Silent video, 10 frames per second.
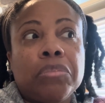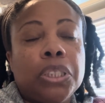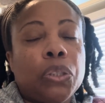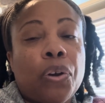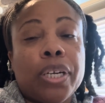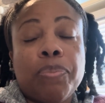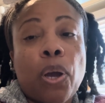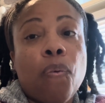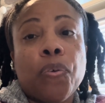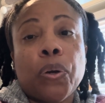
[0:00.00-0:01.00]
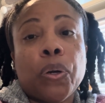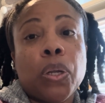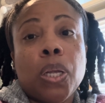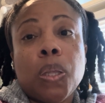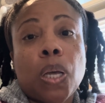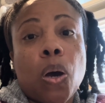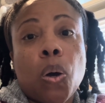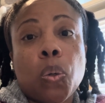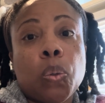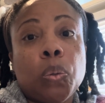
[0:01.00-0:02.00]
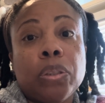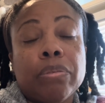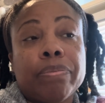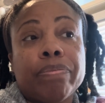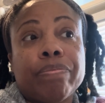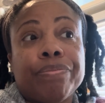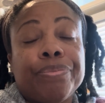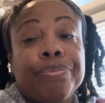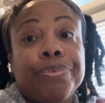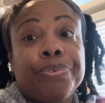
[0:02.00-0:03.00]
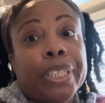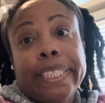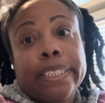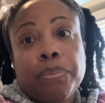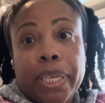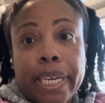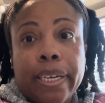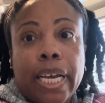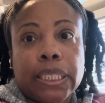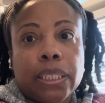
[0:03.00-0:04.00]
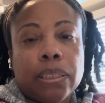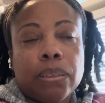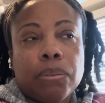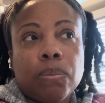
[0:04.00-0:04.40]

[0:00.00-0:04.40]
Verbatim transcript: starting to be over the whole relationship thing. I just,